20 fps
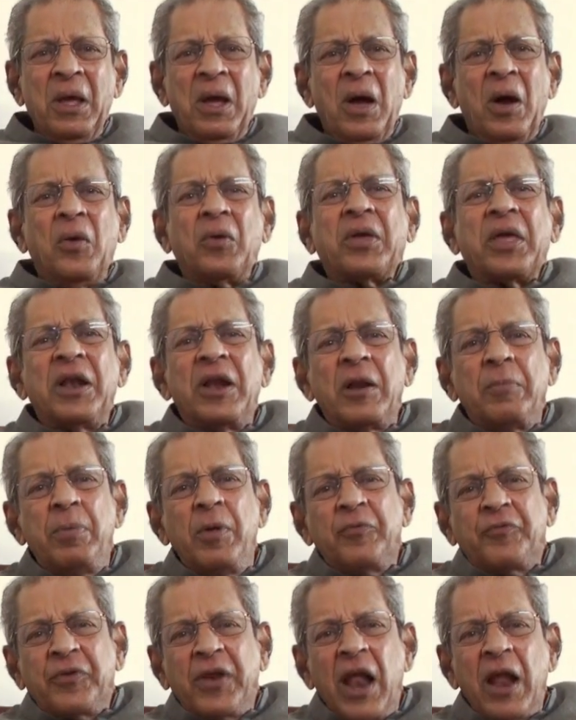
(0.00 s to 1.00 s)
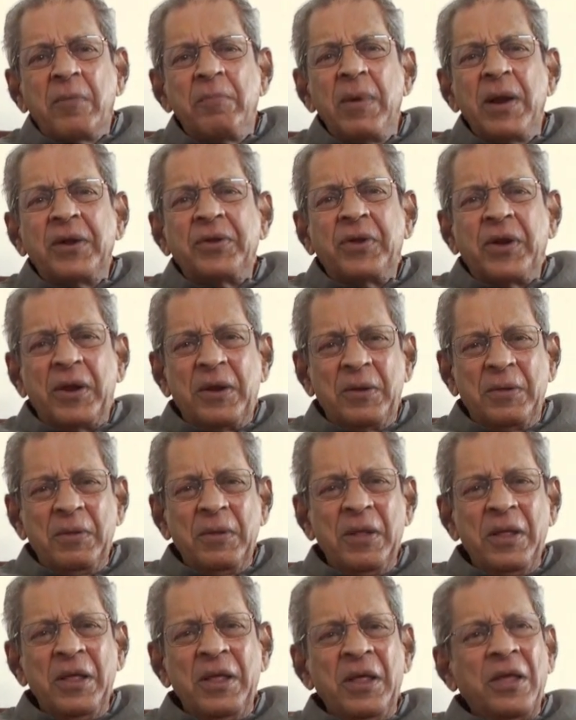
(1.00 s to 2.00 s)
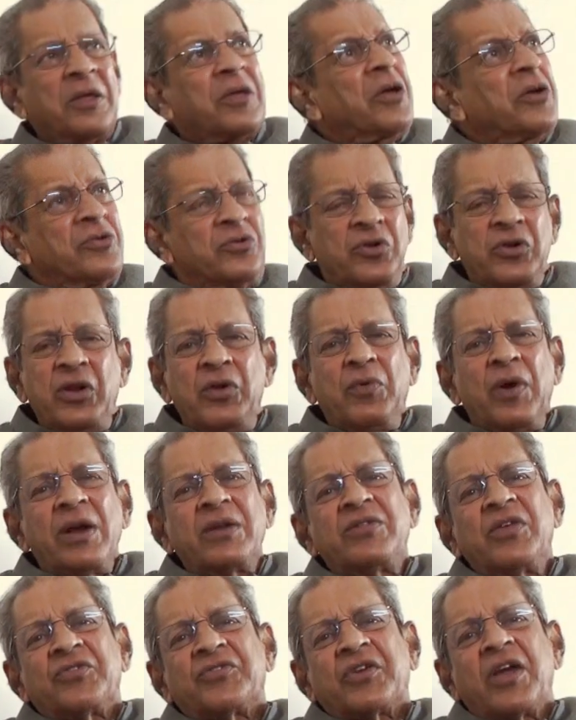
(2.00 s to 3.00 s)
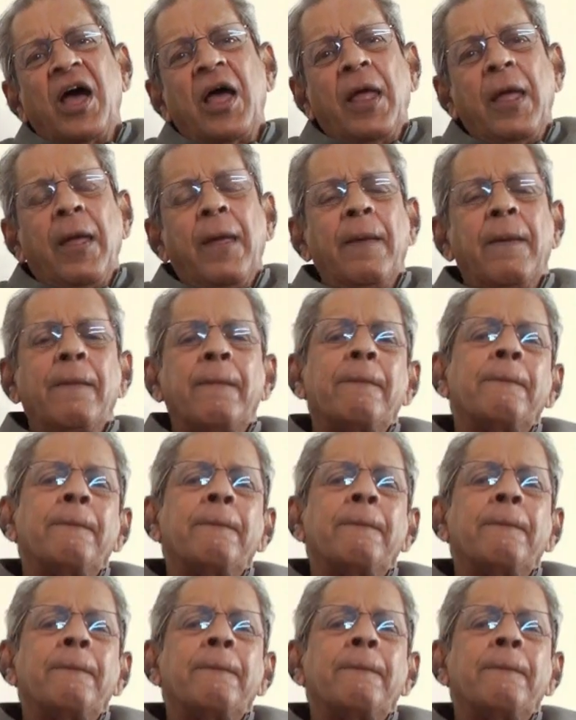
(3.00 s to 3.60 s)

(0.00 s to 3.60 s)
How can it be fragmented? Can you divide the sky?